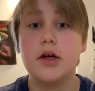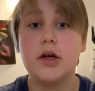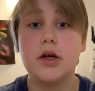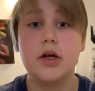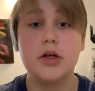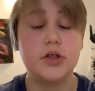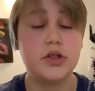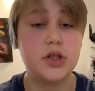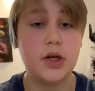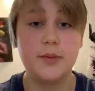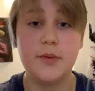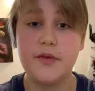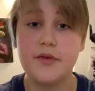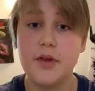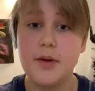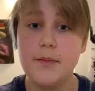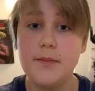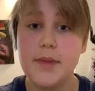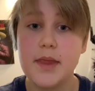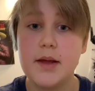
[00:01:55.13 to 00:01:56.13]
Some of
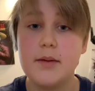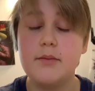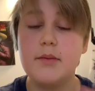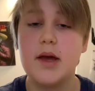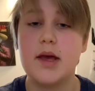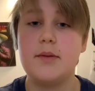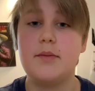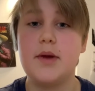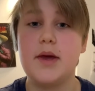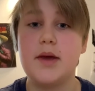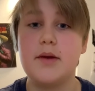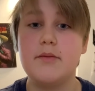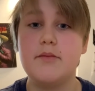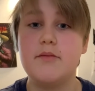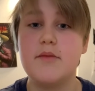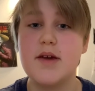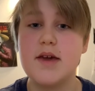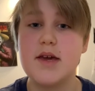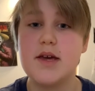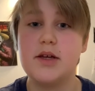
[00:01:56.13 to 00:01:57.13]
them may be
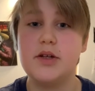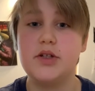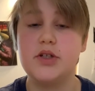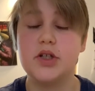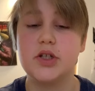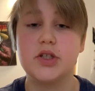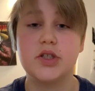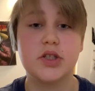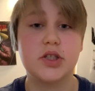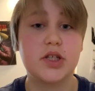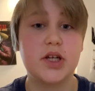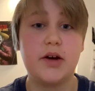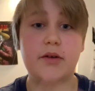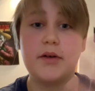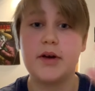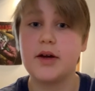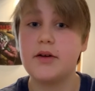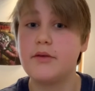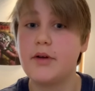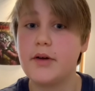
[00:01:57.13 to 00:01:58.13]
me just
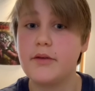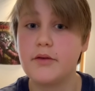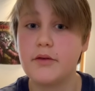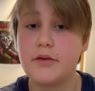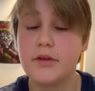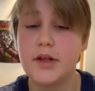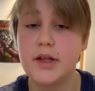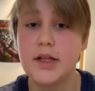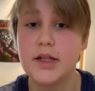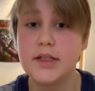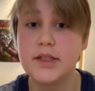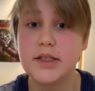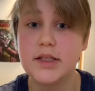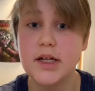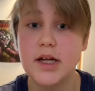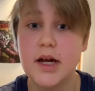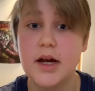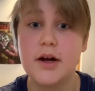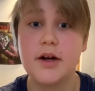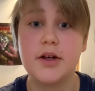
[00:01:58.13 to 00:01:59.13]
scouting around on the
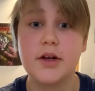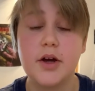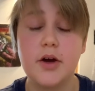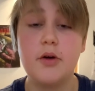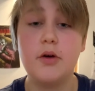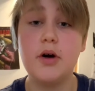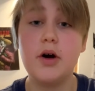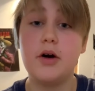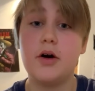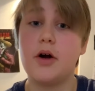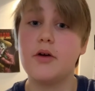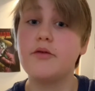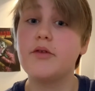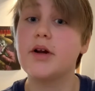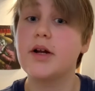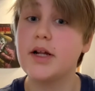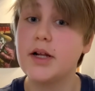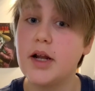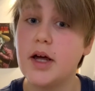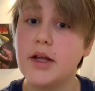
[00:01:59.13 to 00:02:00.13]
internet and I go, oh, I
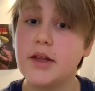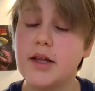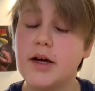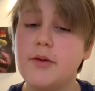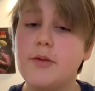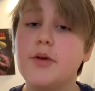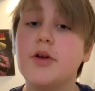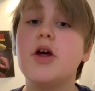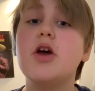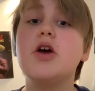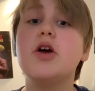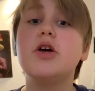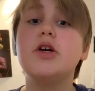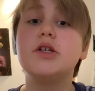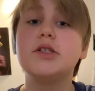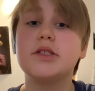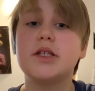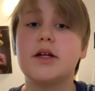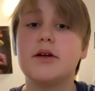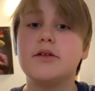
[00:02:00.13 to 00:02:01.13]
really like that one.
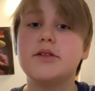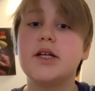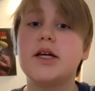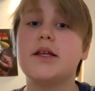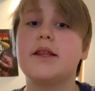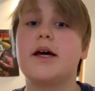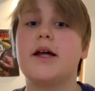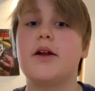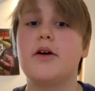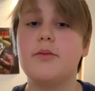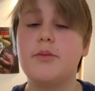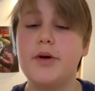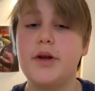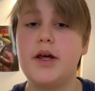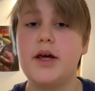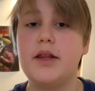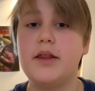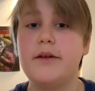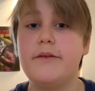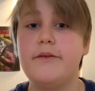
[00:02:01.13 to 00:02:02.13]
So then I'll take that and I'll put
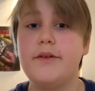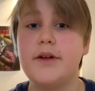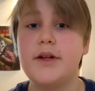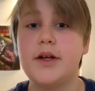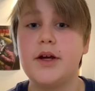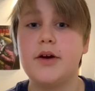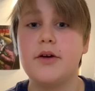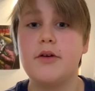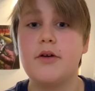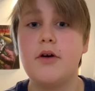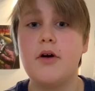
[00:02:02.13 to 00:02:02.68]
it in the video.